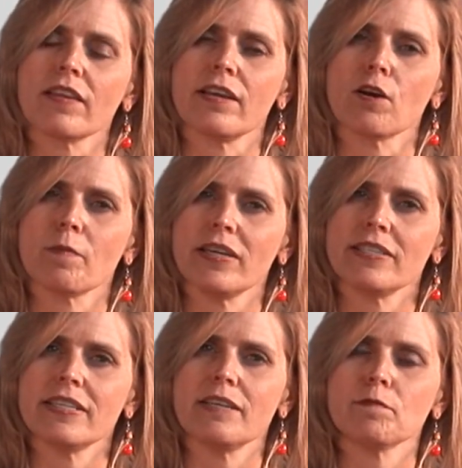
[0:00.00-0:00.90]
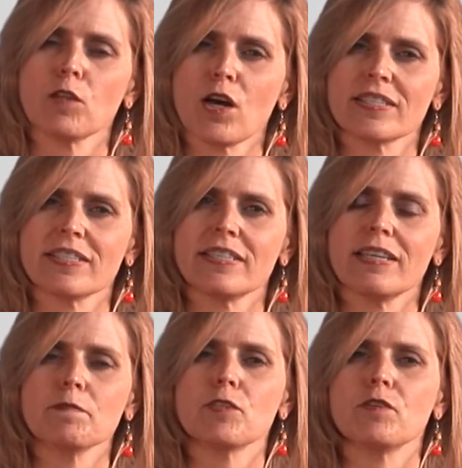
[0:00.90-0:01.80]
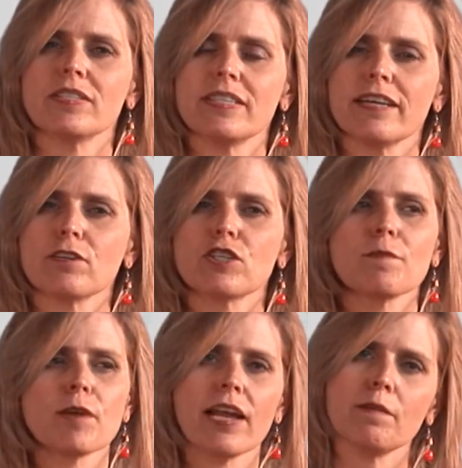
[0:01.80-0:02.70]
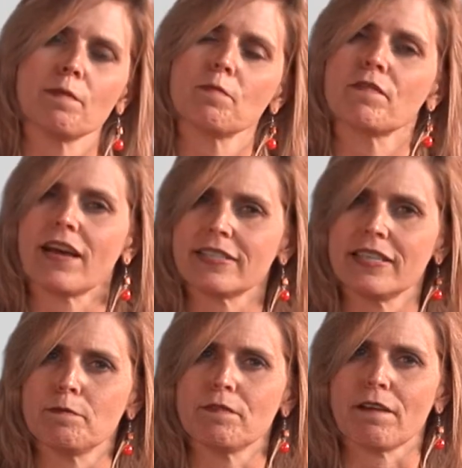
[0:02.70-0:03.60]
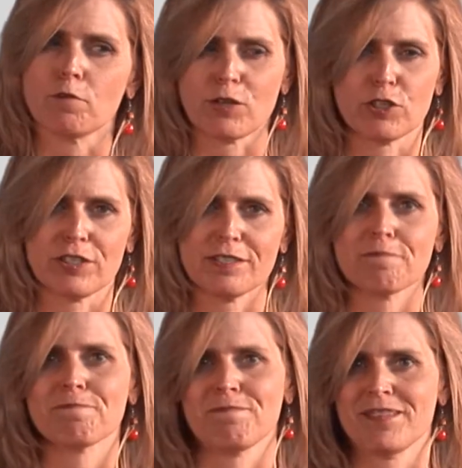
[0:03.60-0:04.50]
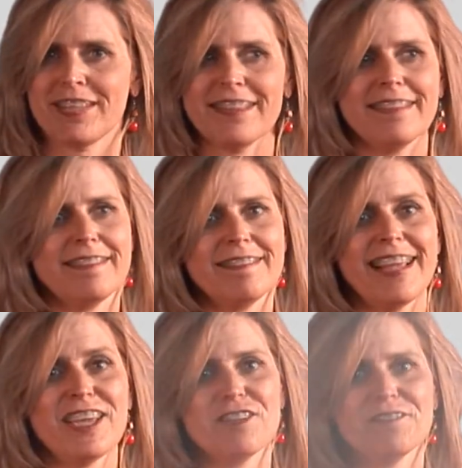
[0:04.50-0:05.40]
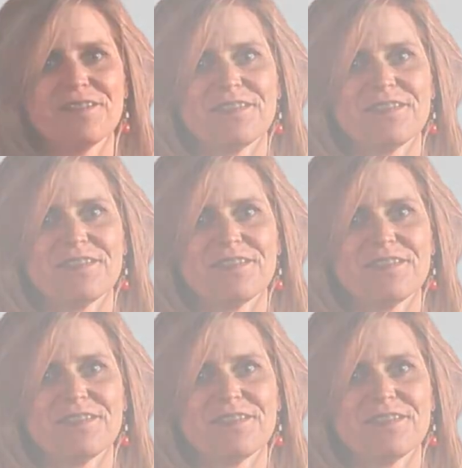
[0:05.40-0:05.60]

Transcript: the ERP team, the Lawson team, so you can seek out Jim or any member of that team if you have questions. Thank you.